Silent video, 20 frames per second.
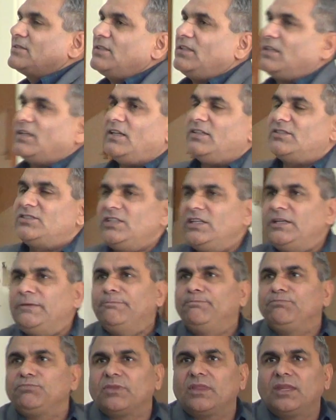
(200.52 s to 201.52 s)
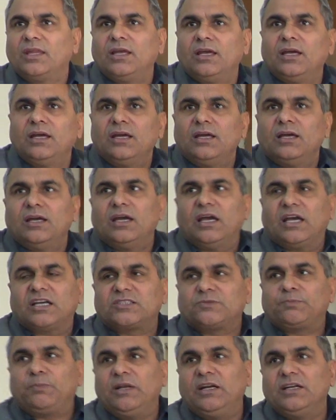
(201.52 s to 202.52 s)
the regime,
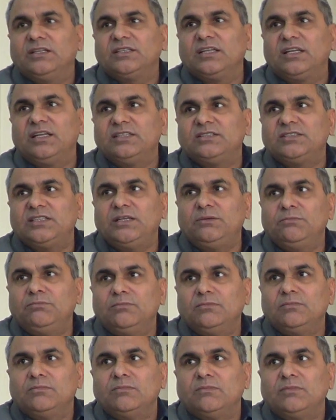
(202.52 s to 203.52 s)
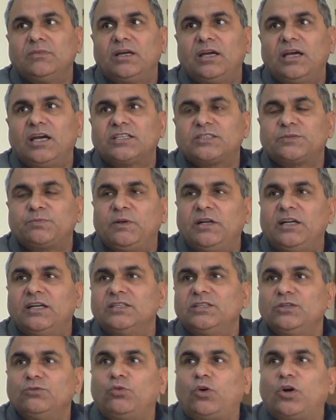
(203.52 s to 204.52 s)
explained the regime,
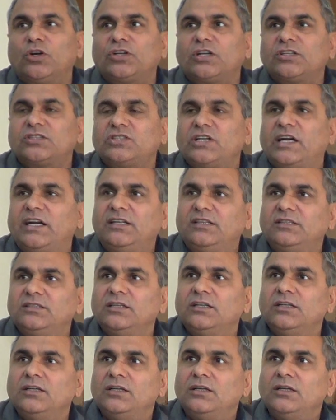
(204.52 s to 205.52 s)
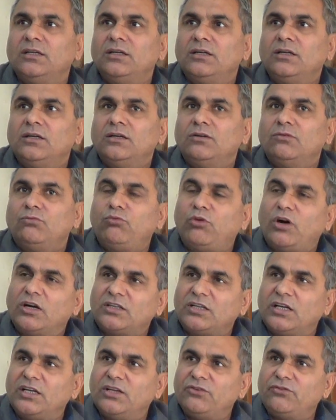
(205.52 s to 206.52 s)
explained the watershed,
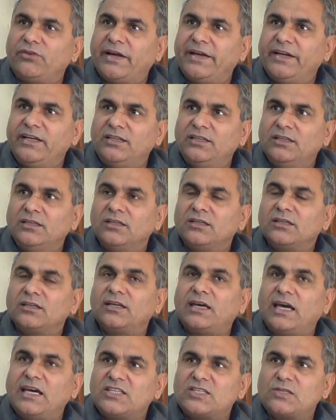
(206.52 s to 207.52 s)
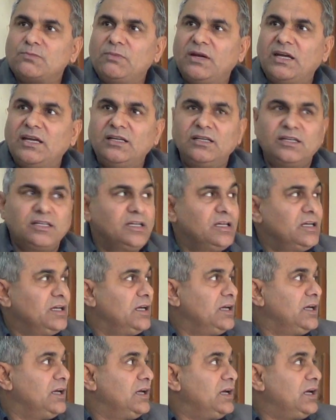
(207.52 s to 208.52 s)
water divide, catchment,
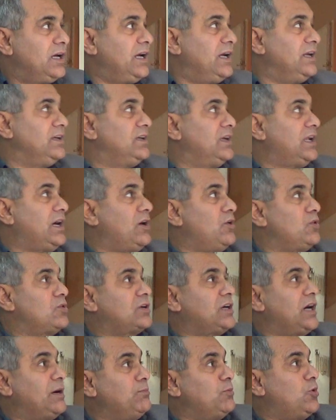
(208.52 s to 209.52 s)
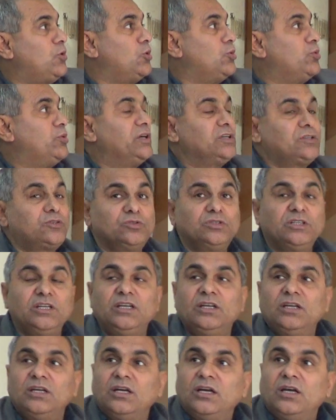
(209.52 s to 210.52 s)
and now come over to
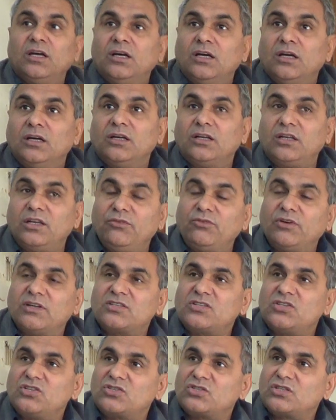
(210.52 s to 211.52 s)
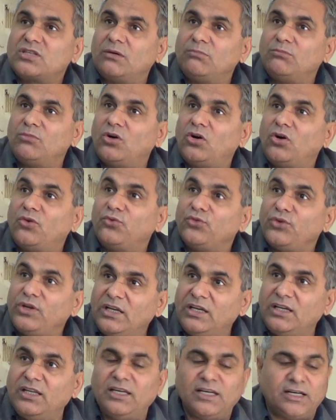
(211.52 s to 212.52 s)
the river system of
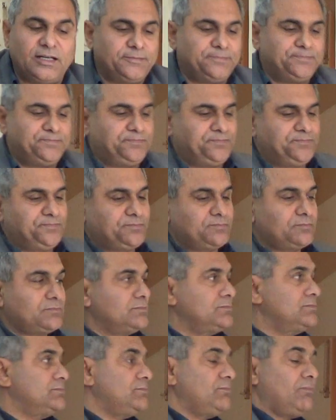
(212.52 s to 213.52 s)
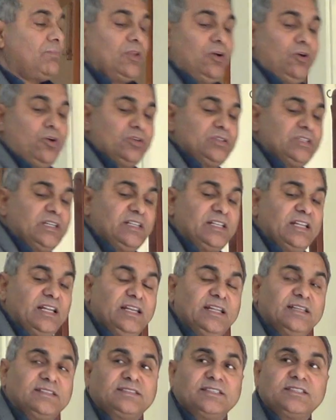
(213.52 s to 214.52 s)
India, or the
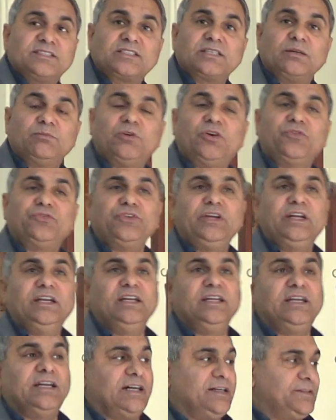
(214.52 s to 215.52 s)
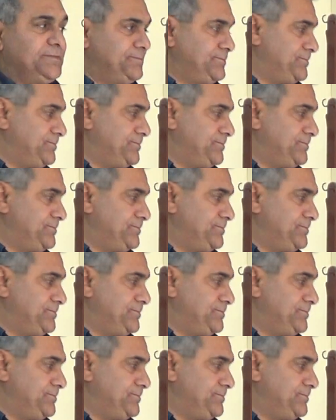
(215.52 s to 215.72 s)
drainage system of India.